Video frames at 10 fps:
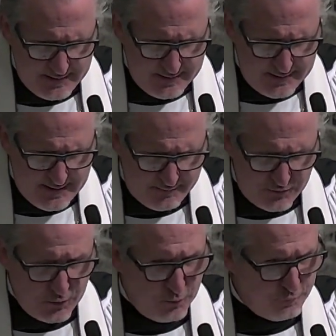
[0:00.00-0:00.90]
have to
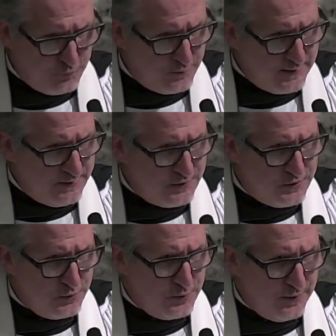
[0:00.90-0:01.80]
go fully
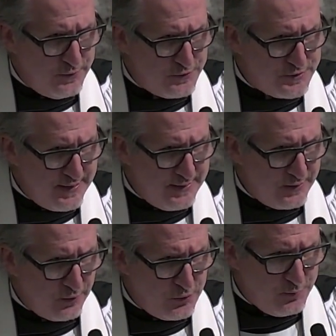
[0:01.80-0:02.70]
into understanding
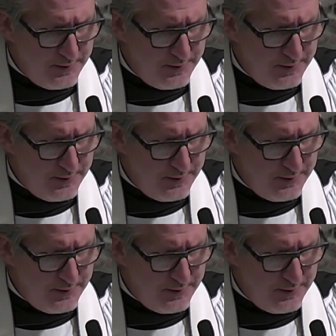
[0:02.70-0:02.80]
our human